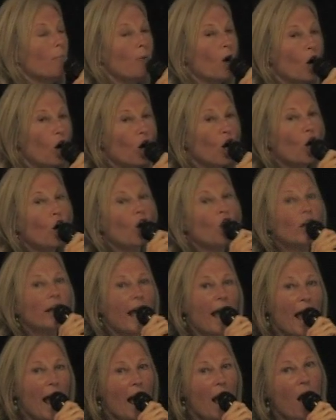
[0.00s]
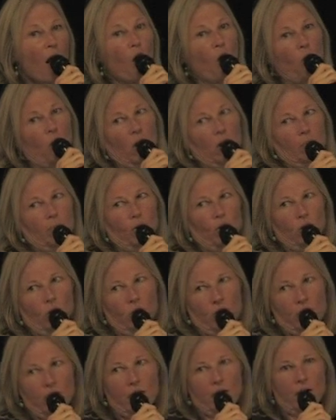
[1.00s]
per cow
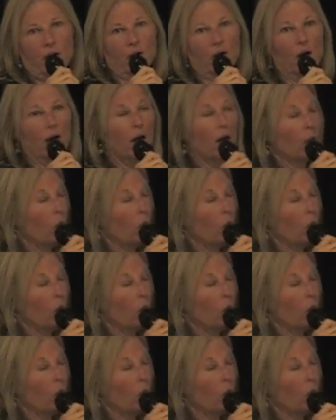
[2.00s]
per year.